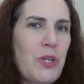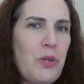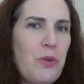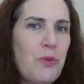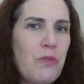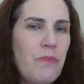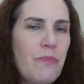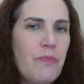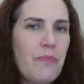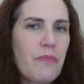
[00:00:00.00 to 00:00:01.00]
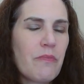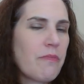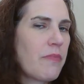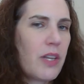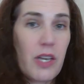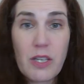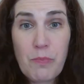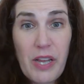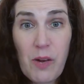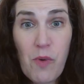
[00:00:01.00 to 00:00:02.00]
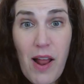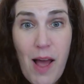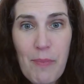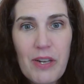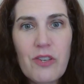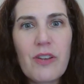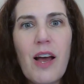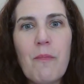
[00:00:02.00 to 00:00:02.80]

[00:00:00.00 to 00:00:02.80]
to explain what happened,